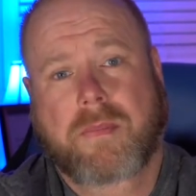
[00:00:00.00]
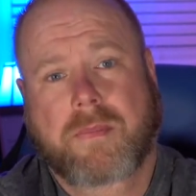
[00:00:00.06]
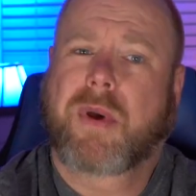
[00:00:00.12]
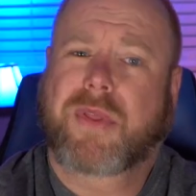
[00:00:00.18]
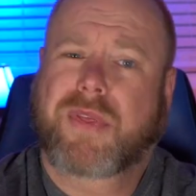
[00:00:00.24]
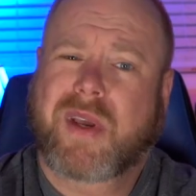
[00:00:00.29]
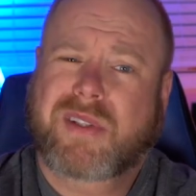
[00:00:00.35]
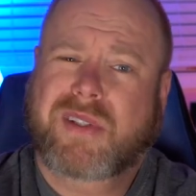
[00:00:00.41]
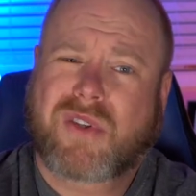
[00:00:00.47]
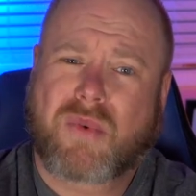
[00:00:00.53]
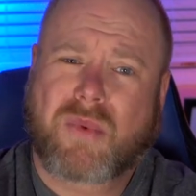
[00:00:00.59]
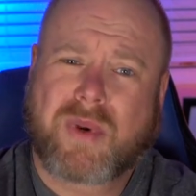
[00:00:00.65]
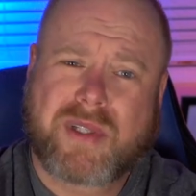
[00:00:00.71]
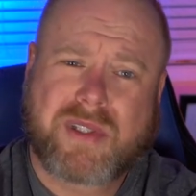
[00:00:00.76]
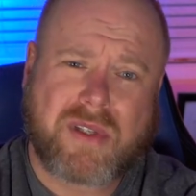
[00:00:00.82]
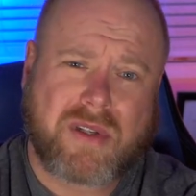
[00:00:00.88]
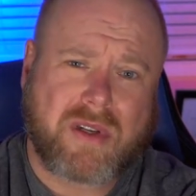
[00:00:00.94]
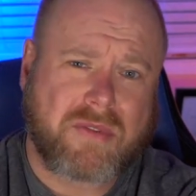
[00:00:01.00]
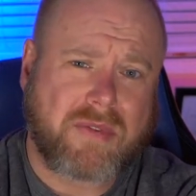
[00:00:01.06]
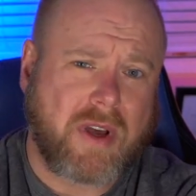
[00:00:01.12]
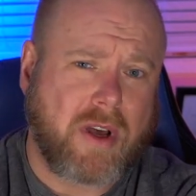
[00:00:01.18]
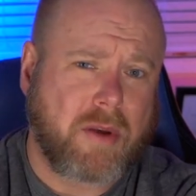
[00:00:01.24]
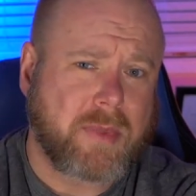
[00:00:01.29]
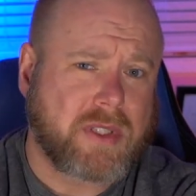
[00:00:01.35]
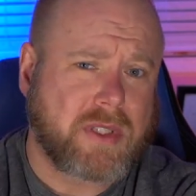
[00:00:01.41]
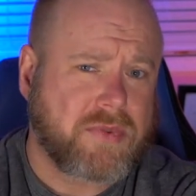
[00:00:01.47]
but thanks to recent
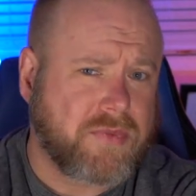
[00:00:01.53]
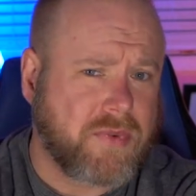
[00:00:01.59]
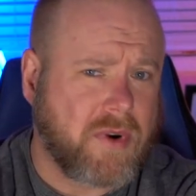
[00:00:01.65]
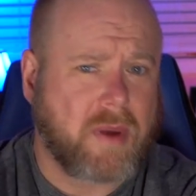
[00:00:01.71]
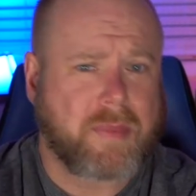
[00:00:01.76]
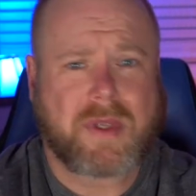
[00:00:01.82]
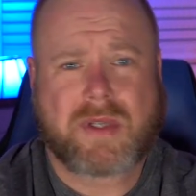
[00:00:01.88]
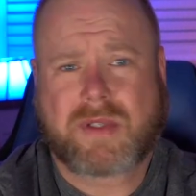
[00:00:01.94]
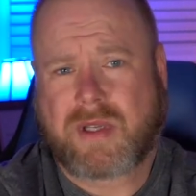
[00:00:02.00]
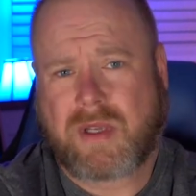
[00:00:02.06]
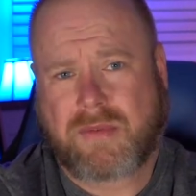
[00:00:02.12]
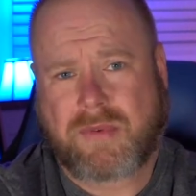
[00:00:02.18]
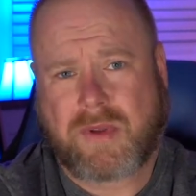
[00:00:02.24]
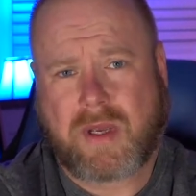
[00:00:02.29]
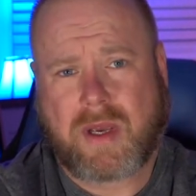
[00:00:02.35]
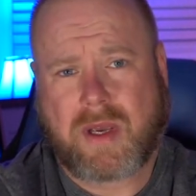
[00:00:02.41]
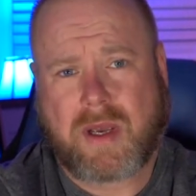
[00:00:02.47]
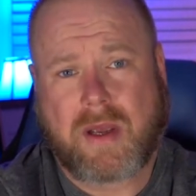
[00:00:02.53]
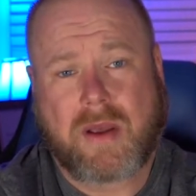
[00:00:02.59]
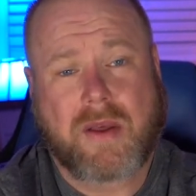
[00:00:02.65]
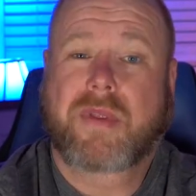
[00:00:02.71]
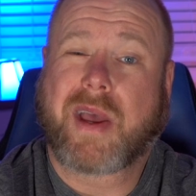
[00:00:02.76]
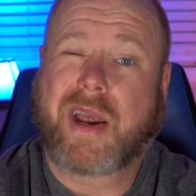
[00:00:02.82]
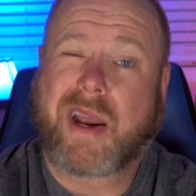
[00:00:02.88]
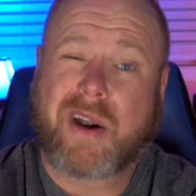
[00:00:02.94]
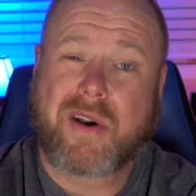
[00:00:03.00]
developments from the TVA,
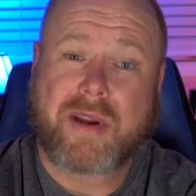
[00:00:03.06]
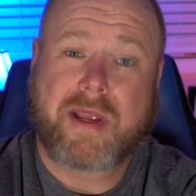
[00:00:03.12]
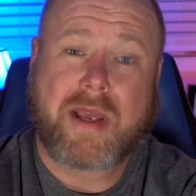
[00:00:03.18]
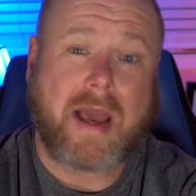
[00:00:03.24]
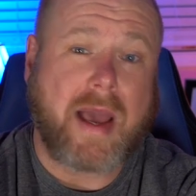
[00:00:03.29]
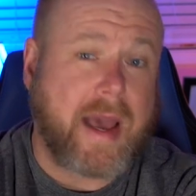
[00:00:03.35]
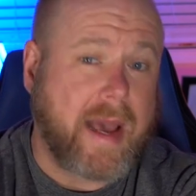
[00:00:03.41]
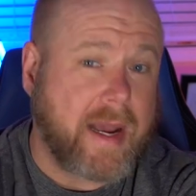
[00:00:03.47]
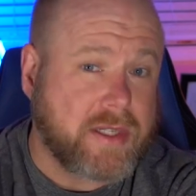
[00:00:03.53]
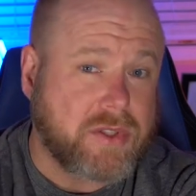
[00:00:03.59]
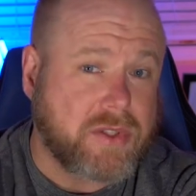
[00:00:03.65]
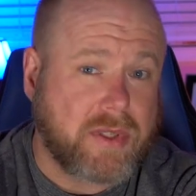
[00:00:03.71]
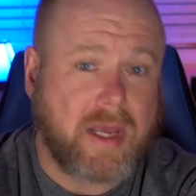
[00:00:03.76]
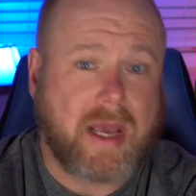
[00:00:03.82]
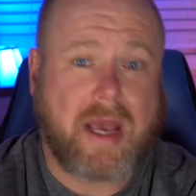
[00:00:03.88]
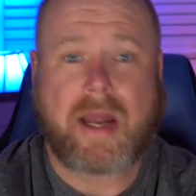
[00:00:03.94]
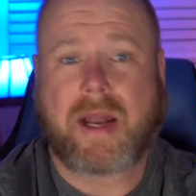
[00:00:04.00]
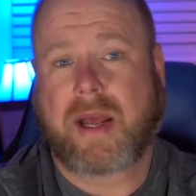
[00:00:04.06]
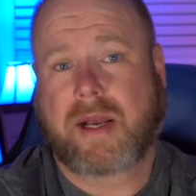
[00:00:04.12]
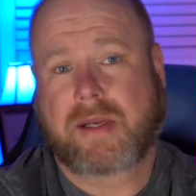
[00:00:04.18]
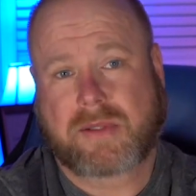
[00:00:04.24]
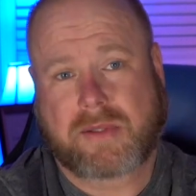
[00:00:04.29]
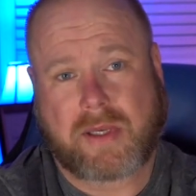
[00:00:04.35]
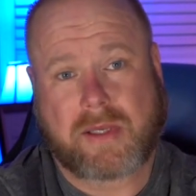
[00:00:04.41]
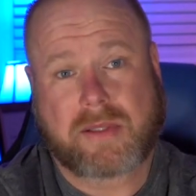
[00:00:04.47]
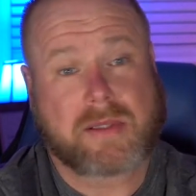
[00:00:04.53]
the area actually had
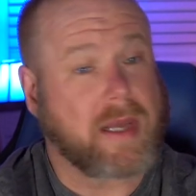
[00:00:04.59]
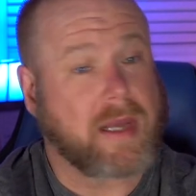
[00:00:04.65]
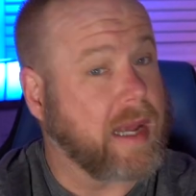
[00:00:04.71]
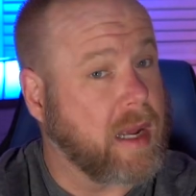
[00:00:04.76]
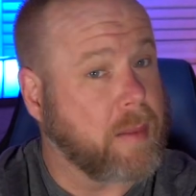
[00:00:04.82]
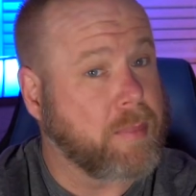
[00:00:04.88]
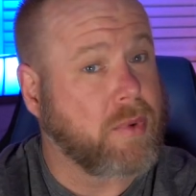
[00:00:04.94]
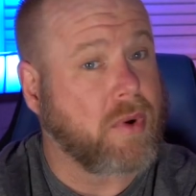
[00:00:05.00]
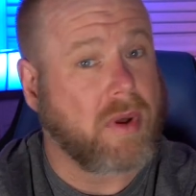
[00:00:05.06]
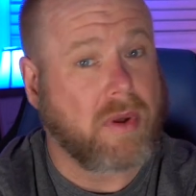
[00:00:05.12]
access to ample